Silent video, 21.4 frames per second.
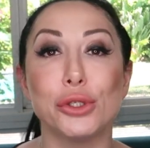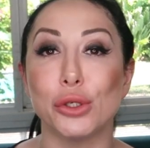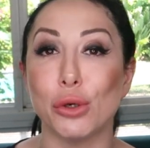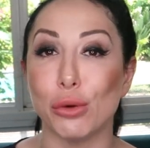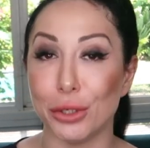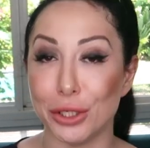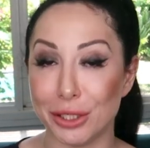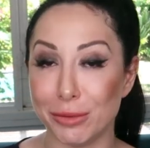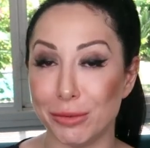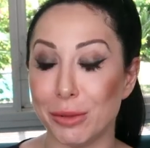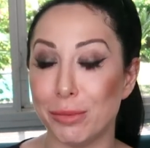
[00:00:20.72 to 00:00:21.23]
was
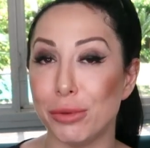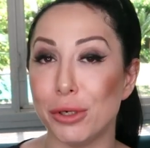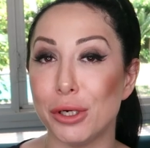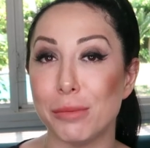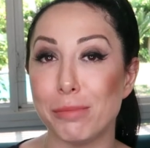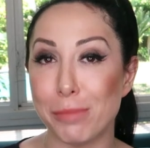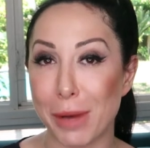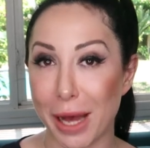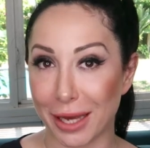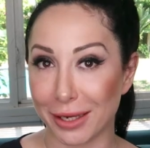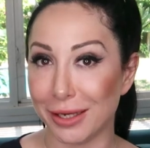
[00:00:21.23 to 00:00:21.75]
going to be
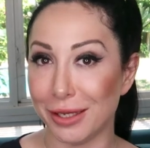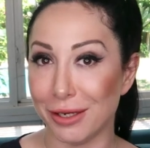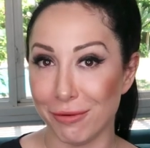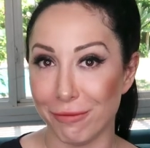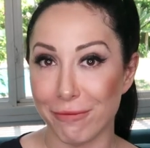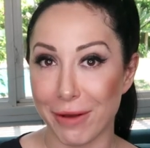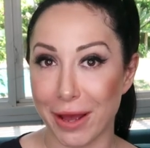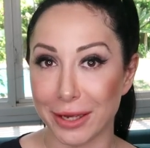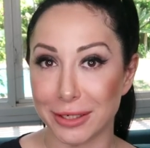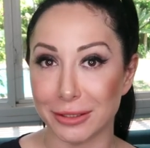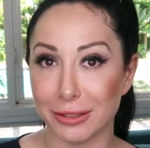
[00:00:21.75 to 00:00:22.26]
put back in
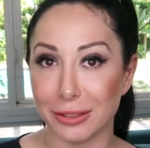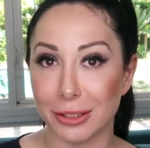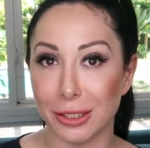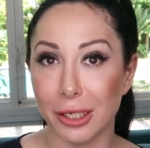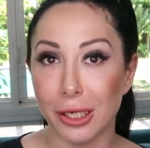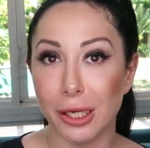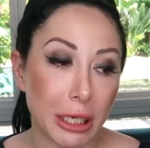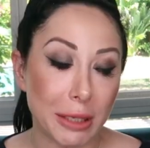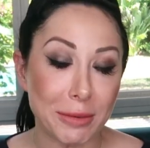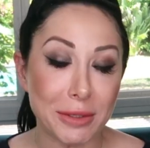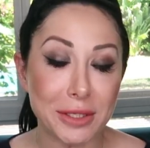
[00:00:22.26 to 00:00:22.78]
effect.
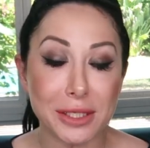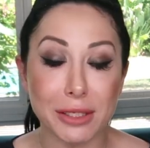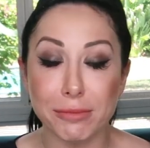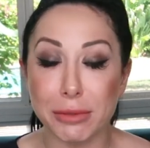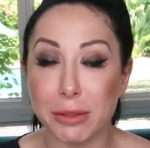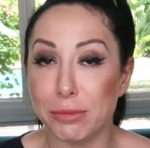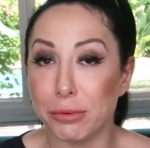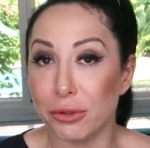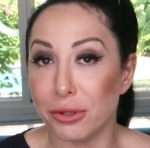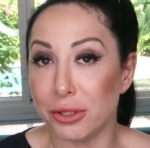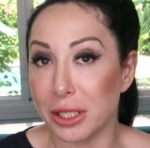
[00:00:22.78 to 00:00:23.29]
Maybe some
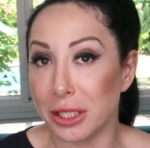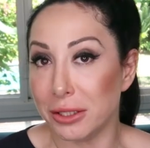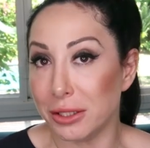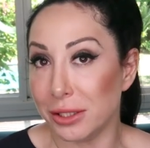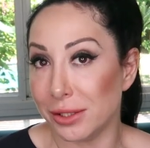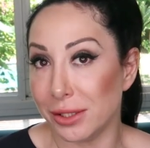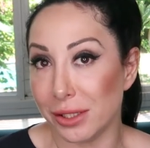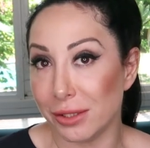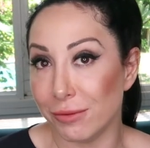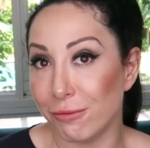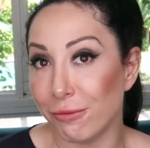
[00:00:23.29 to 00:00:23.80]
people think
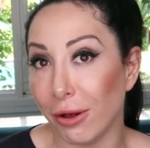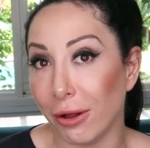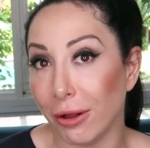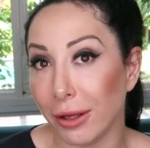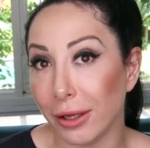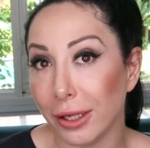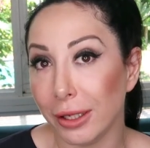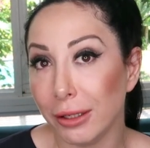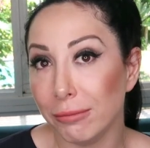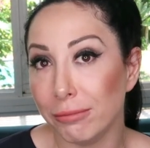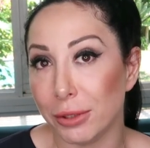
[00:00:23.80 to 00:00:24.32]
this is
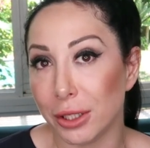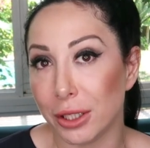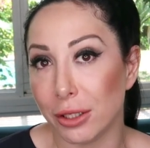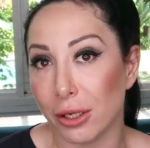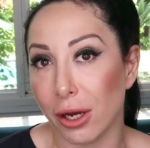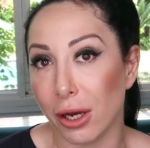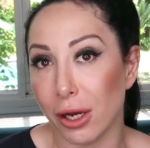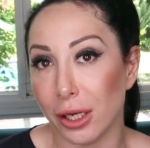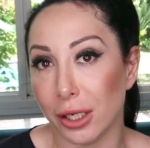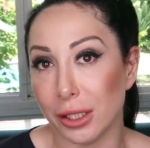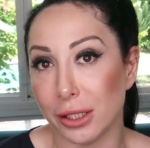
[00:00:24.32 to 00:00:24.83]
fine
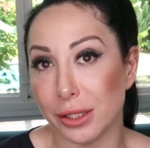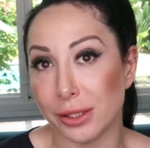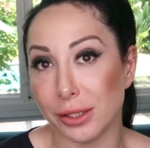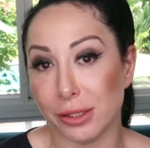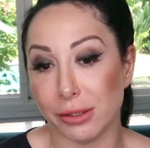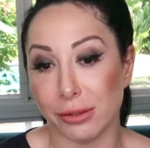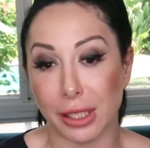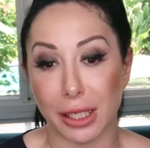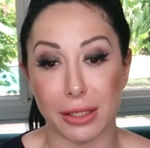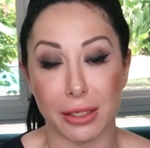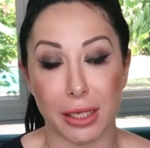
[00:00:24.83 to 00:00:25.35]
because
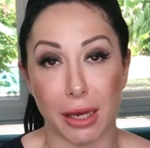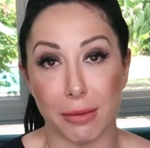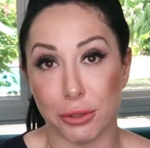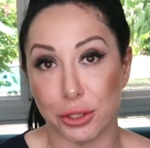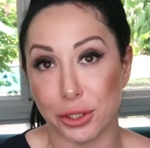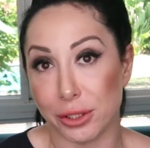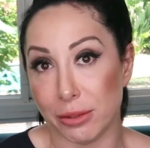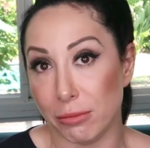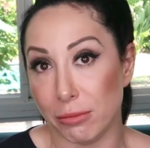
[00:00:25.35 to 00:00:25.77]
they damage